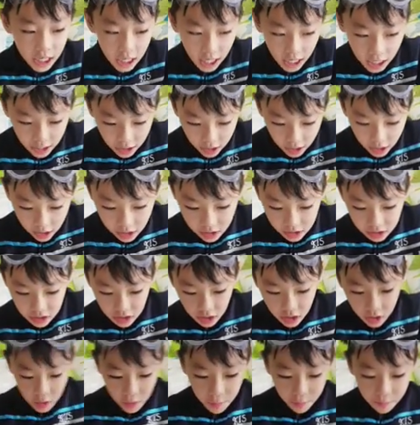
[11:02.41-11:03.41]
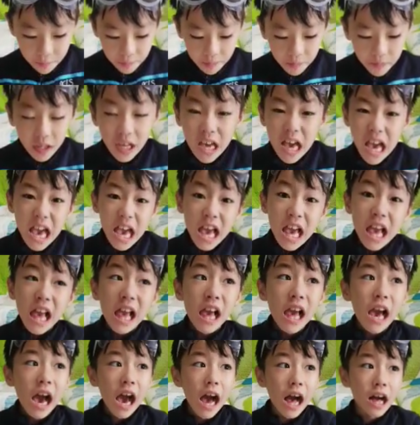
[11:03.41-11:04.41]
And also,
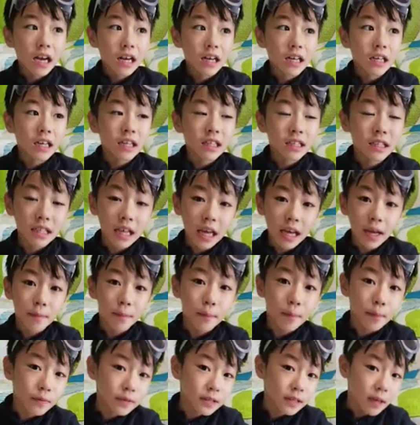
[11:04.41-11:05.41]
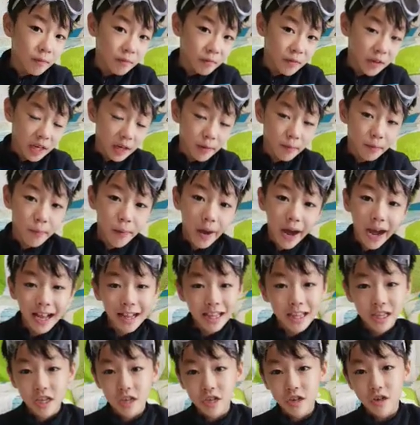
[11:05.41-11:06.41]
I'm gonna say something in
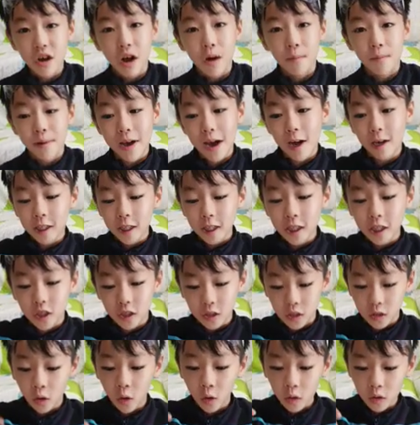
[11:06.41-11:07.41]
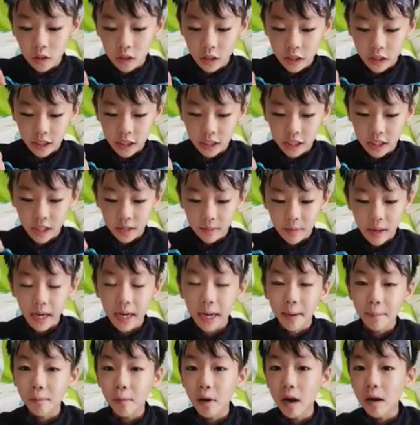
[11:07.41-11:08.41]
part 2 about the solar system. And
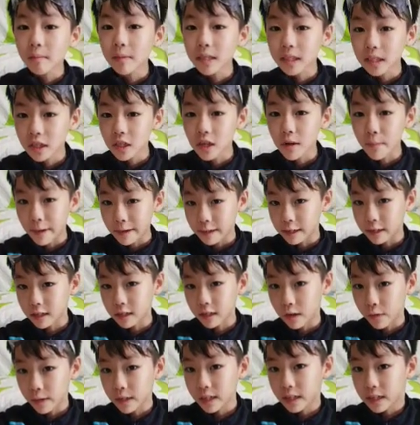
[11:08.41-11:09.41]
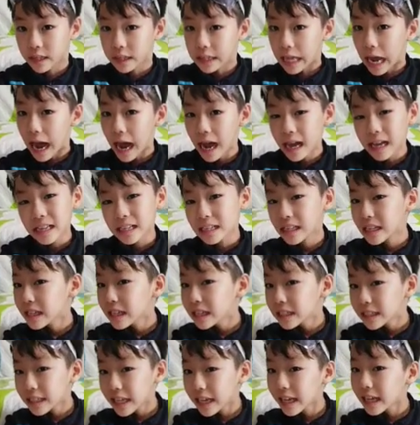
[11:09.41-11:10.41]
I promise you about the glow in the dark
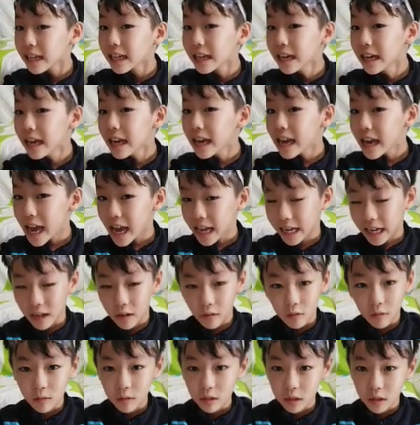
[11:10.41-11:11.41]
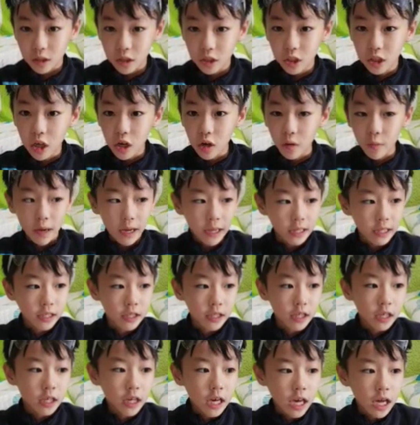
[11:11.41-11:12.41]
thing. And I will do
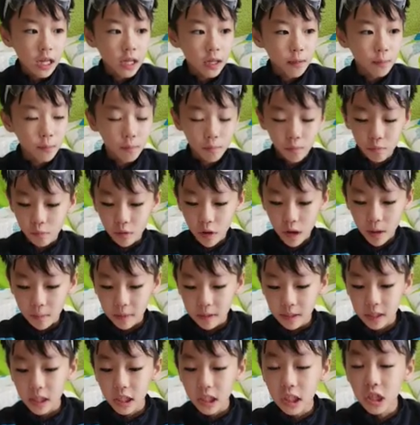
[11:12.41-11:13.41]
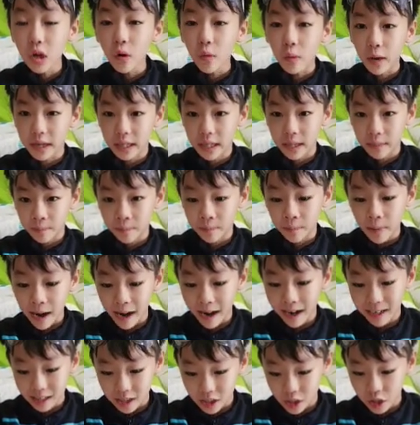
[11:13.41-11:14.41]
it. And I'll promise to do it in
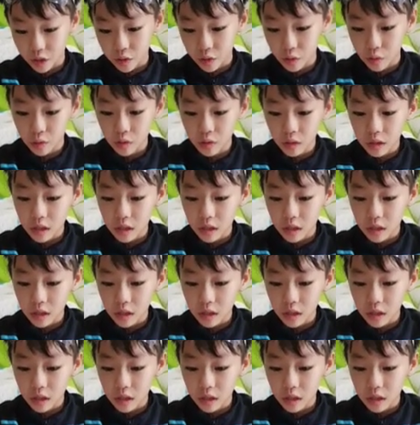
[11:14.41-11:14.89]
part 2.